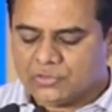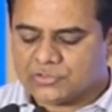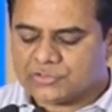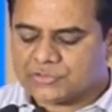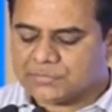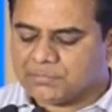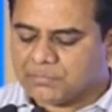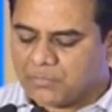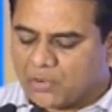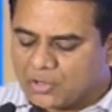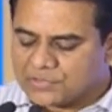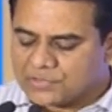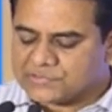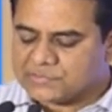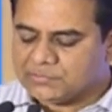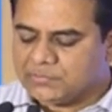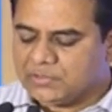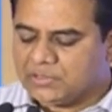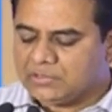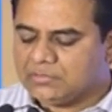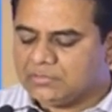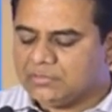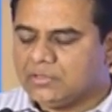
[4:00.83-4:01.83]
looks
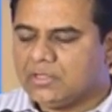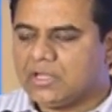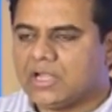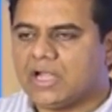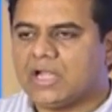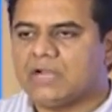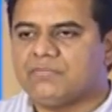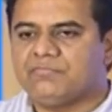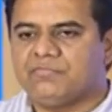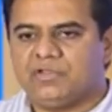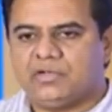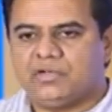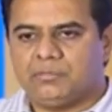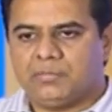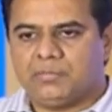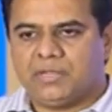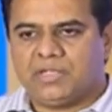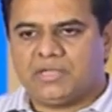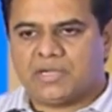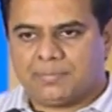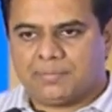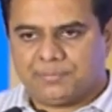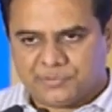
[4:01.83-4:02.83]
plausible and we
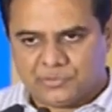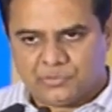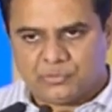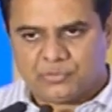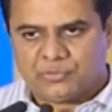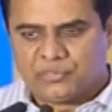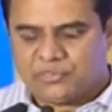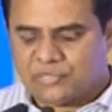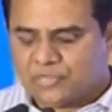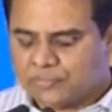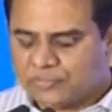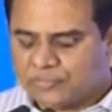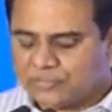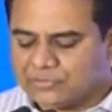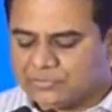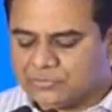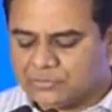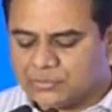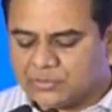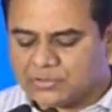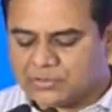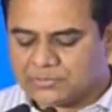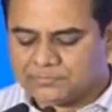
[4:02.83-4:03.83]
remain absolutely
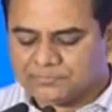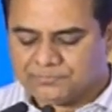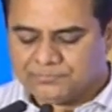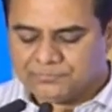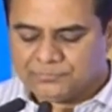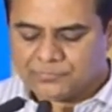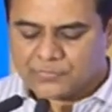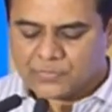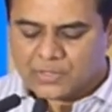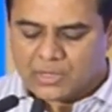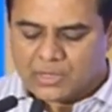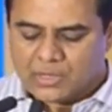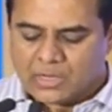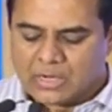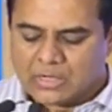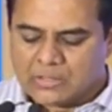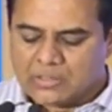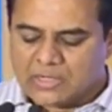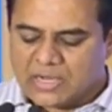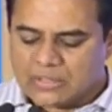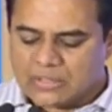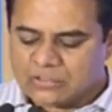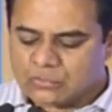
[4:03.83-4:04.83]
committed to it.
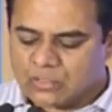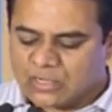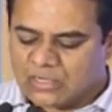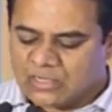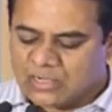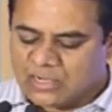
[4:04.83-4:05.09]
I'd like to